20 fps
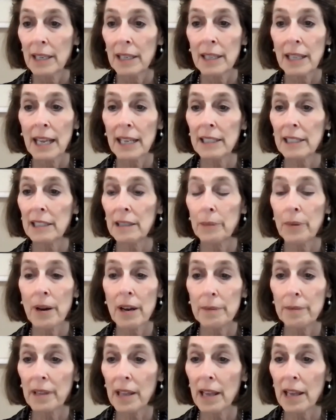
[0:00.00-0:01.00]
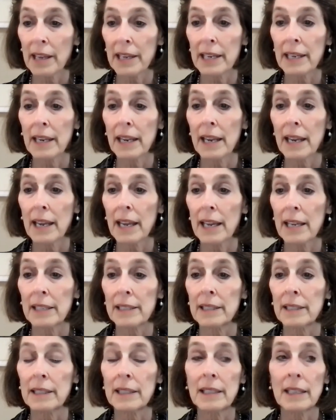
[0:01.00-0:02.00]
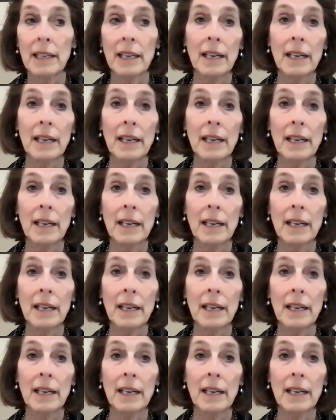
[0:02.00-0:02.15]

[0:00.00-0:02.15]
That's the bottom line. And